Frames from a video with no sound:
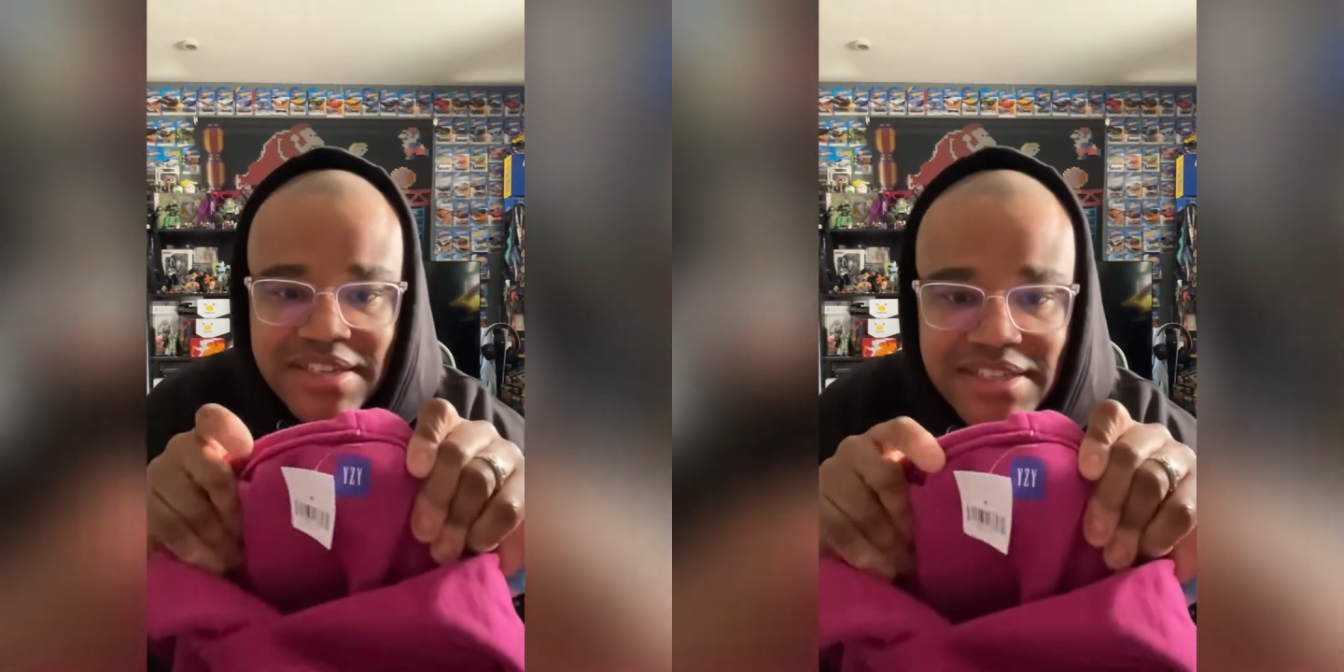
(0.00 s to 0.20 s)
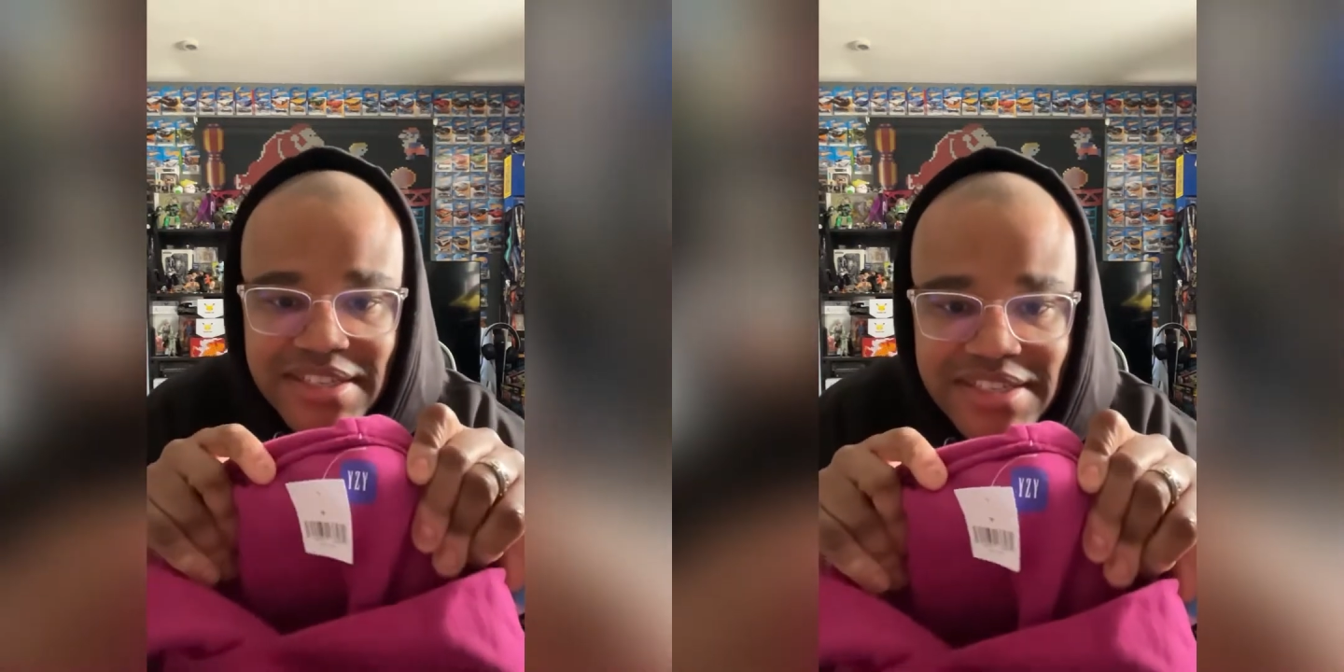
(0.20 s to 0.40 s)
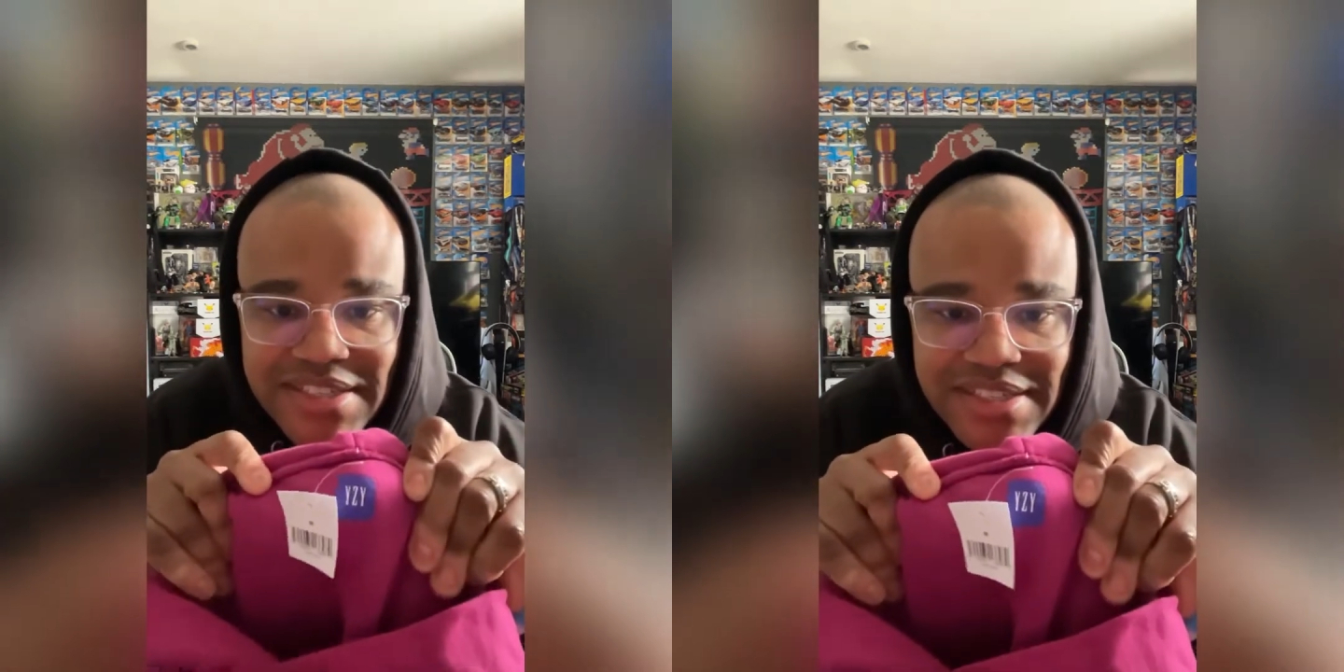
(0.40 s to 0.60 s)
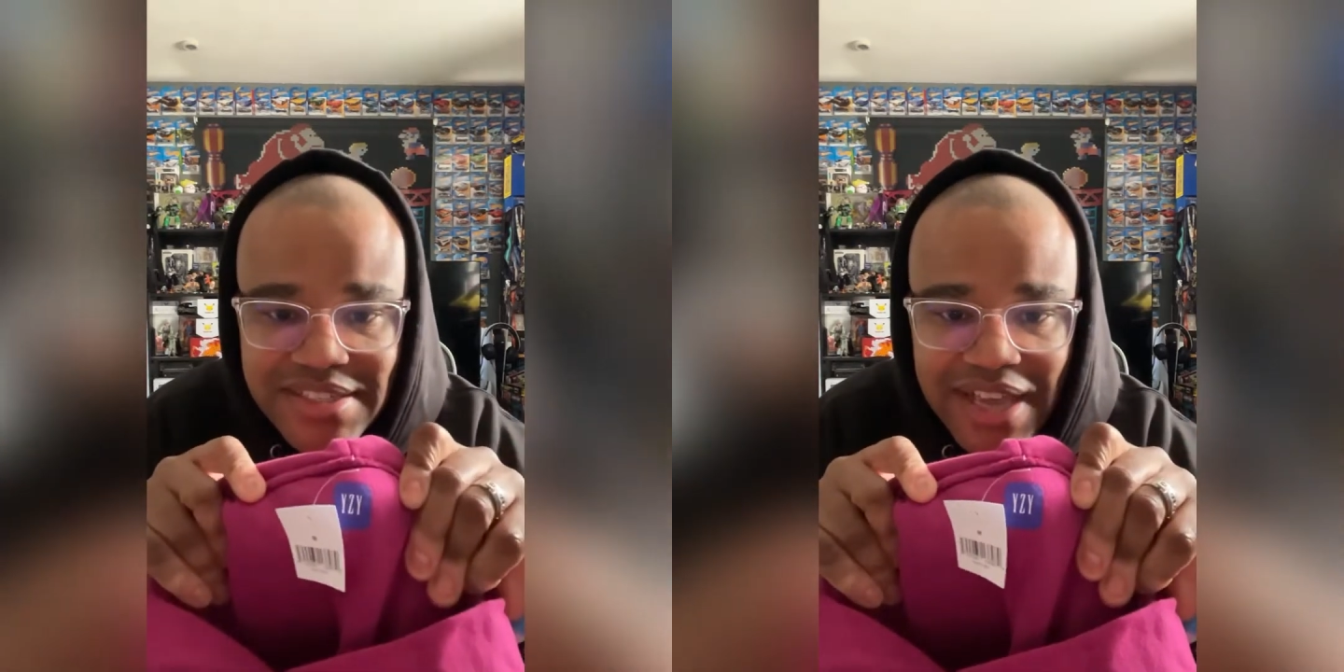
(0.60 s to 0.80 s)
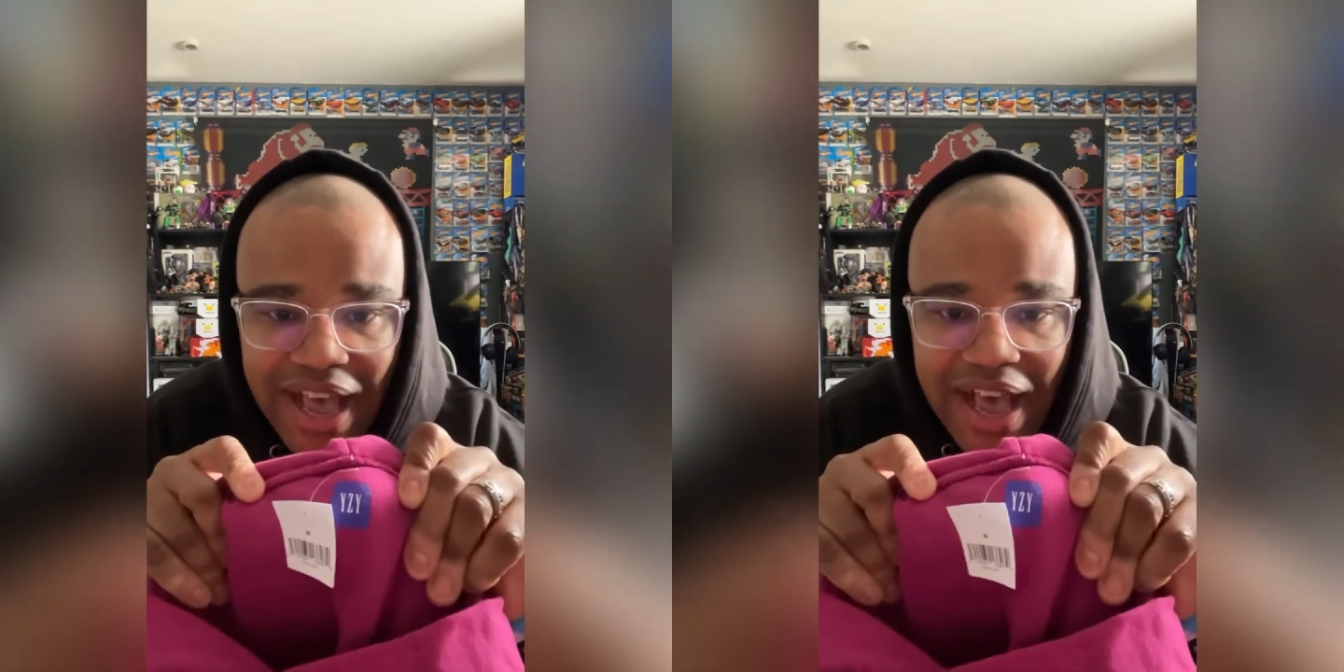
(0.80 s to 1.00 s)
the Yeezy
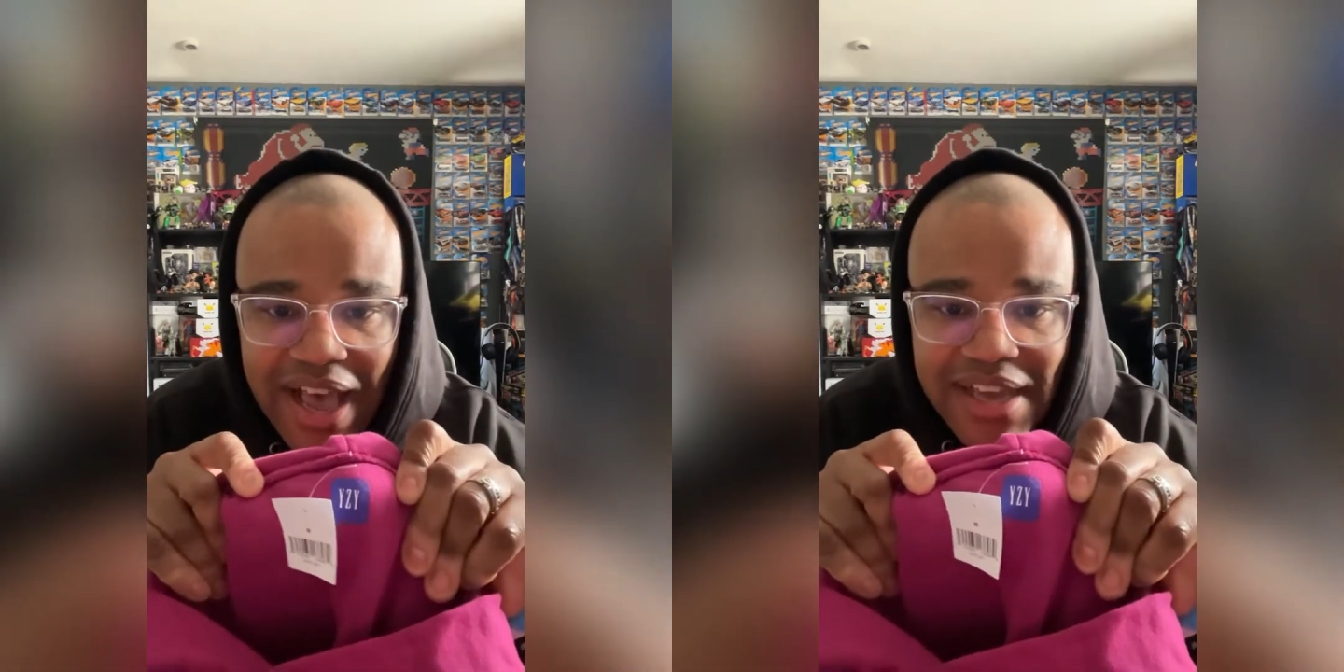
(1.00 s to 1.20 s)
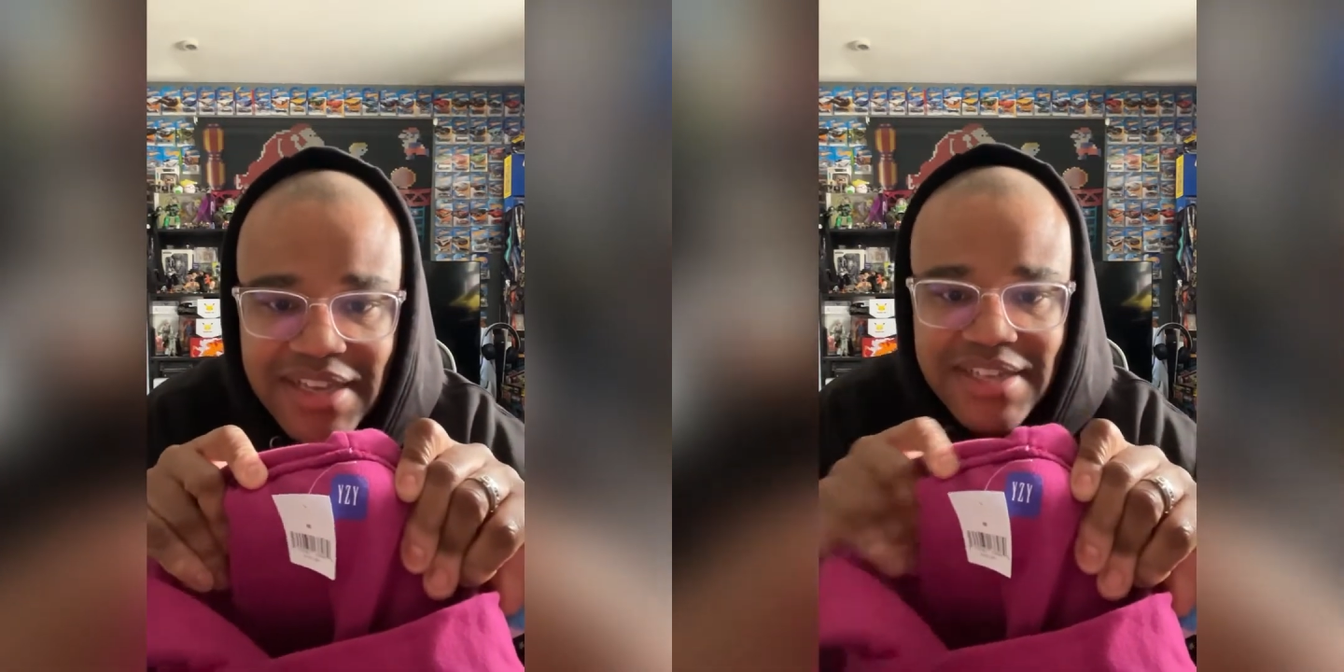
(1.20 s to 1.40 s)
tag,